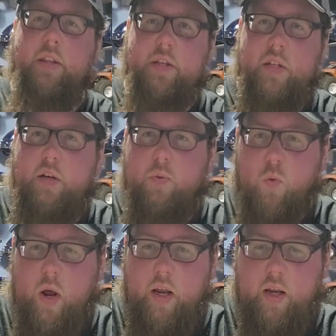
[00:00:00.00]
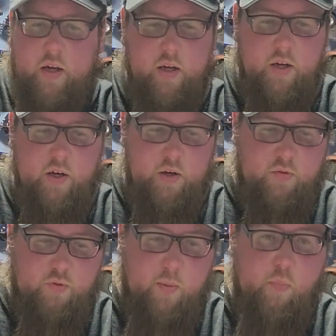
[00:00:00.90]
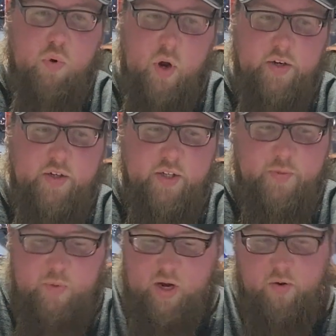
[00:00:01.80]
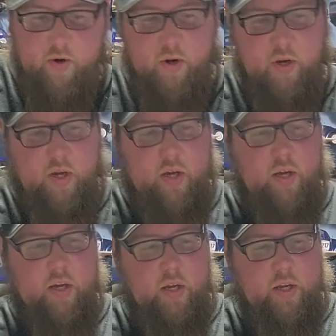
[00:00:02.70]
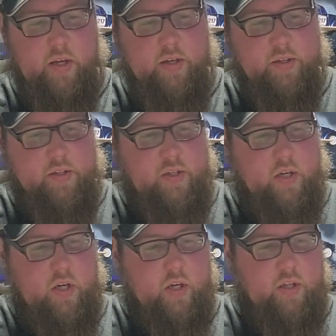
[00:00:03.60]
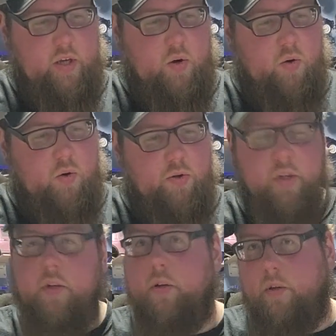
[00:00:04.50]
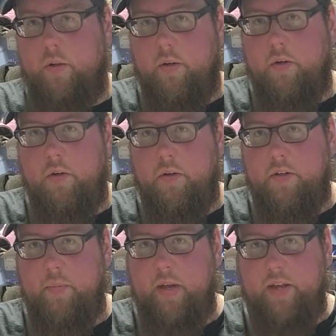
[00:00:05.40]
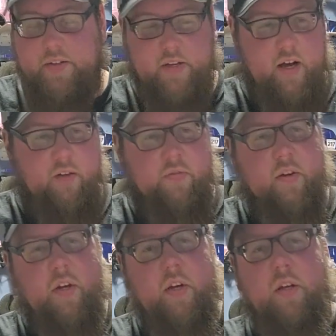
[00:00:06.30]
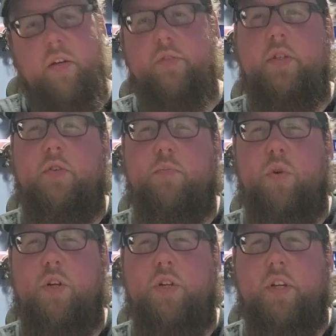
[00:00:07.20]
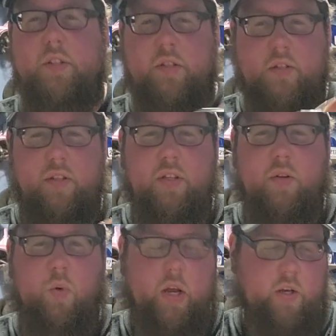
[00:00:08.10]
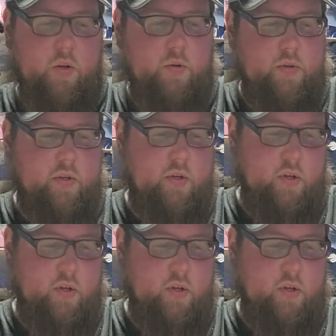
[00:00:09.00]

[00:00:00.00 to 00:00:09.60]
this thing ready for brushless power is the old Tamiya stuff used to use bushings, little white dudes.